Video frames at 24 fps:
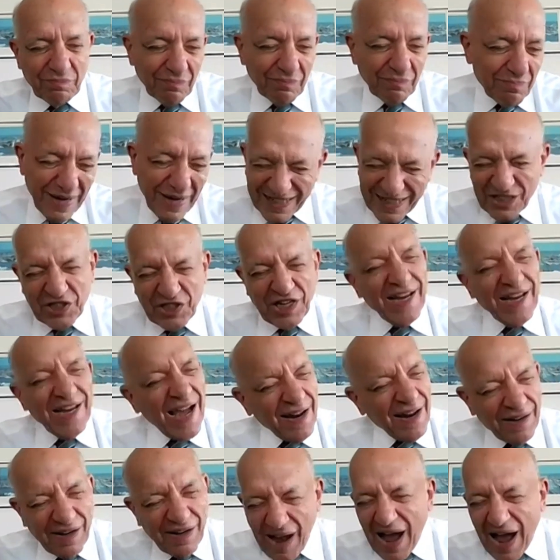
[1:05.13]
mixing
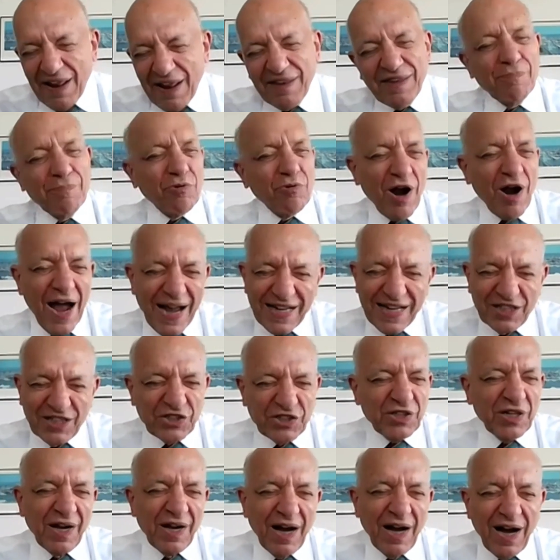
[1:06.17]
on the
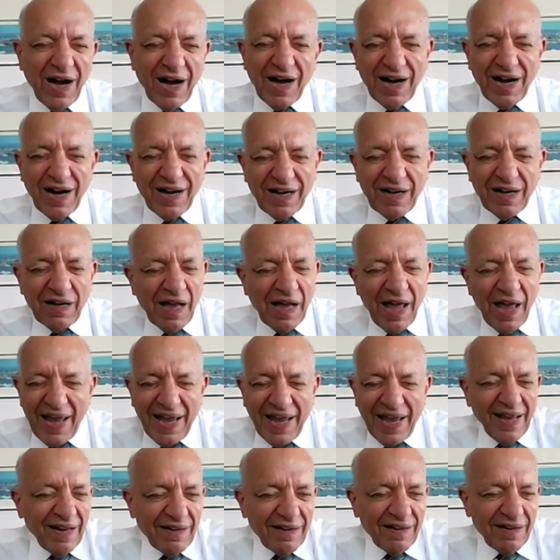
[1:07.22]
price,
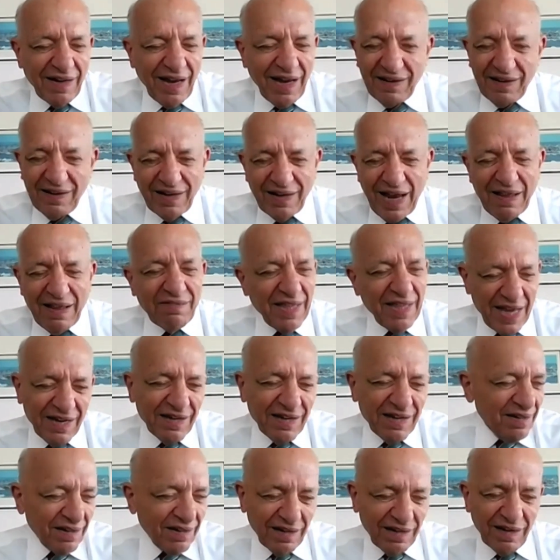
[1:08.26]
and
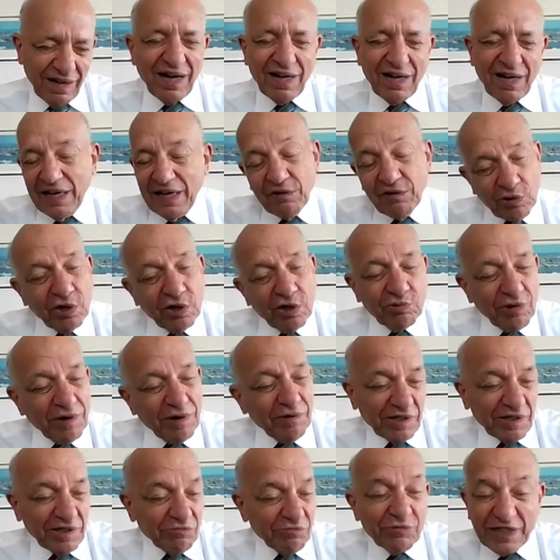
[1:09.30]
then it will
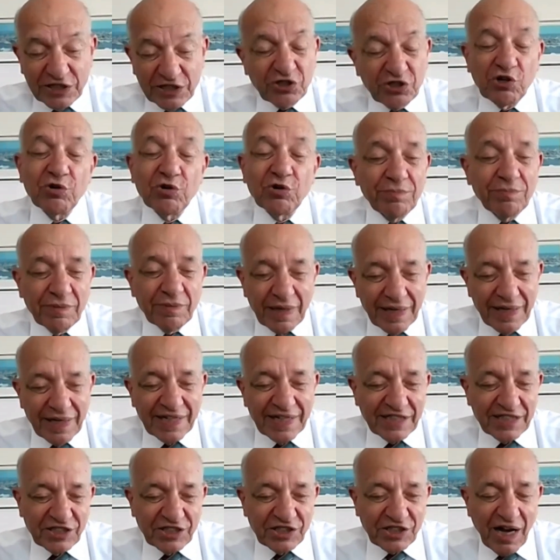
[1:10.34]
resume
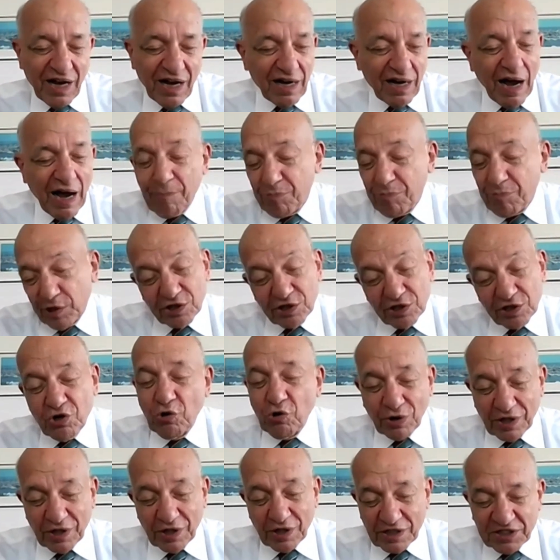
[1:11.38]
its upward
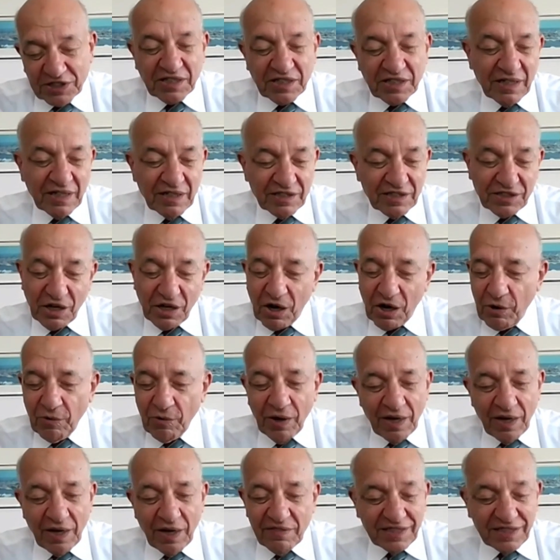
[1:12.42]
course.
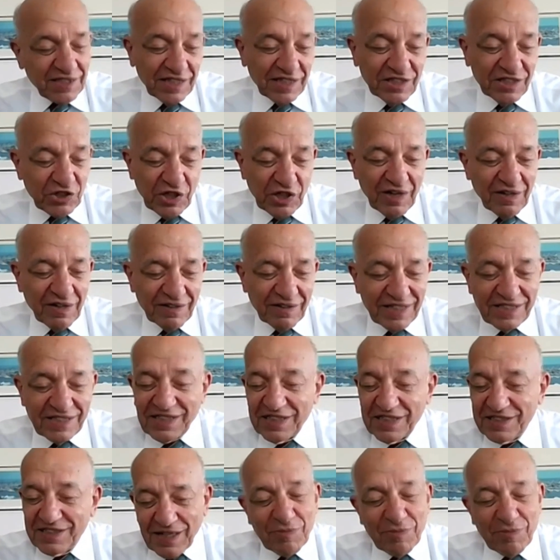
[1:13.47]
So this is
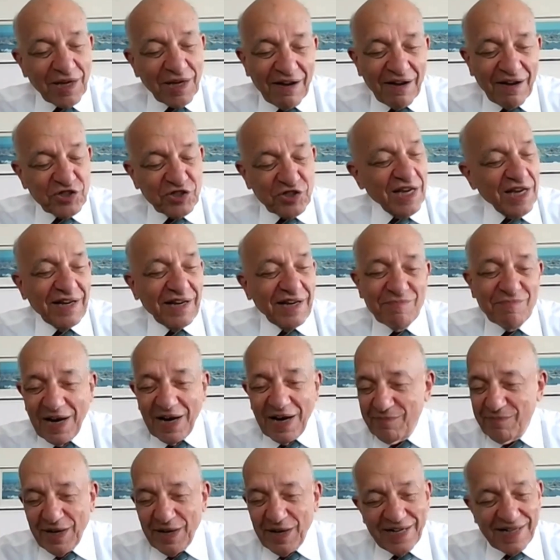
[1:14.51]
something I've seen
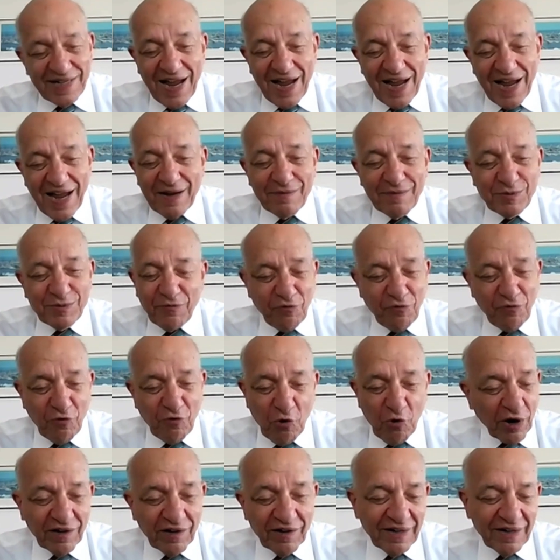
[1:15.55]
many times
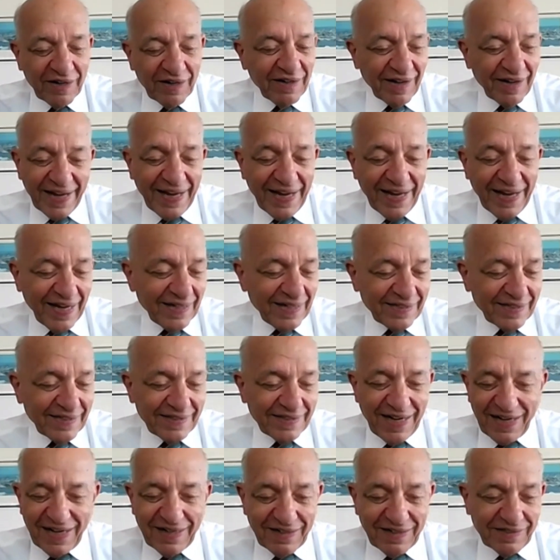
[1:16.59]
before,
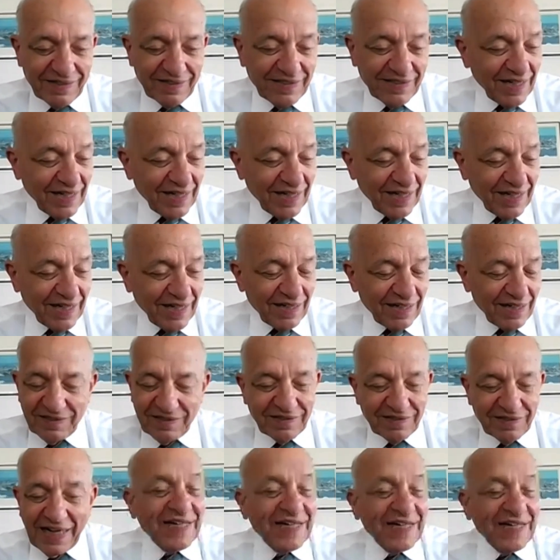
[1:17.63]
and
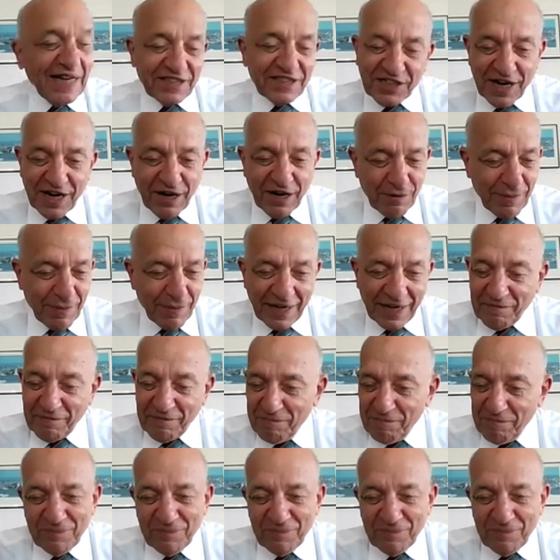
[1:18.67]
does not scare me.